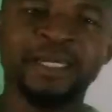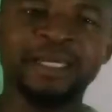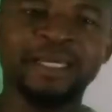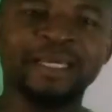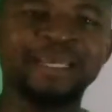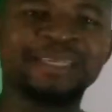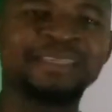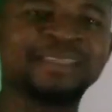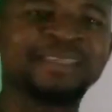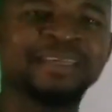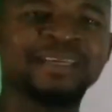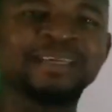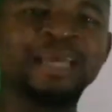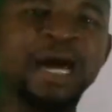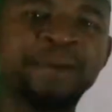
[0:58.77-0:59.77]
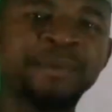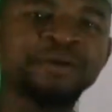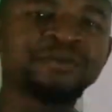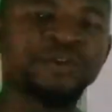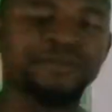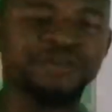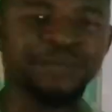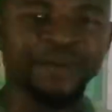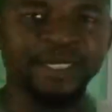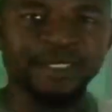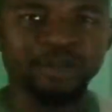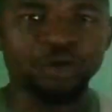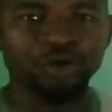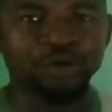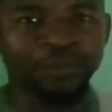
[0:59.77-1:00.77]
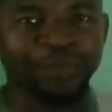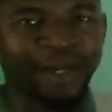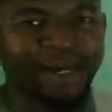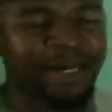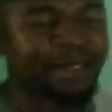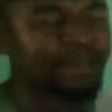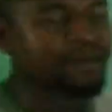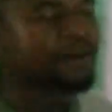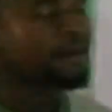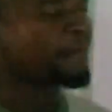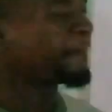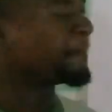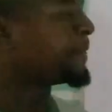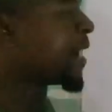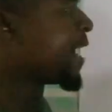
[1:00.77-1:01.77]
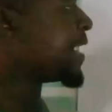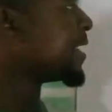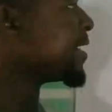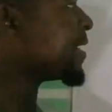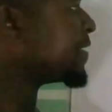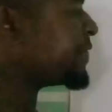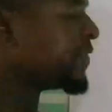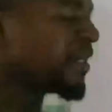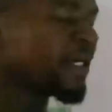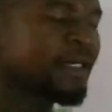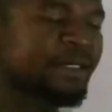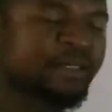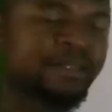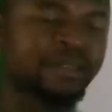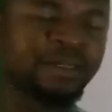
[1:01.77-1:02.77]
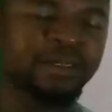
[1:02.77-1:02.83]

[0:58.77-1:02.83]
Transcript: is the amount of space occupied by a given